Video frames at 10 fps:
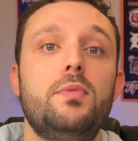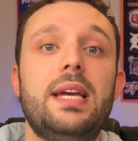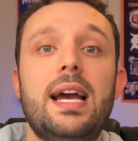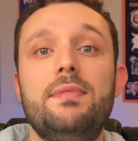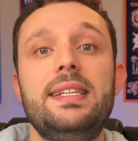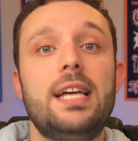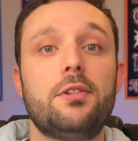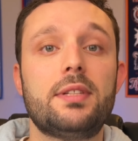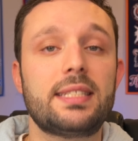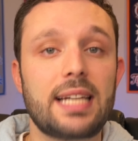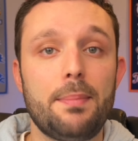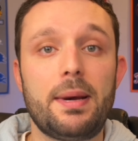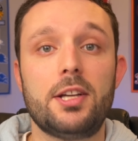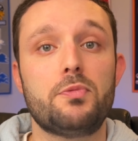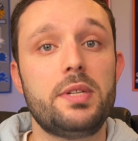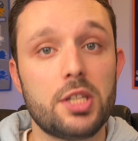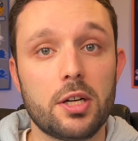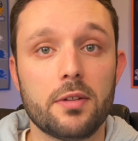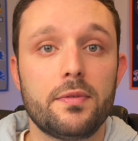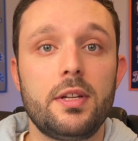we have the Delta SkyMiles
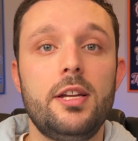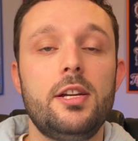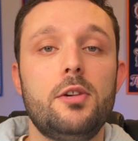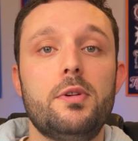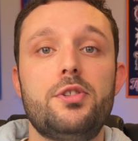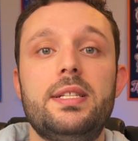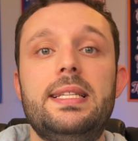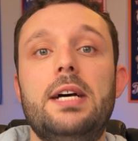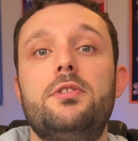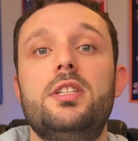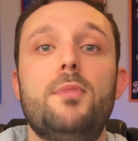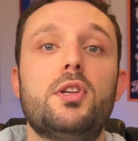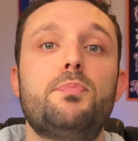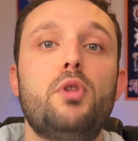Reserve, which is Delta's most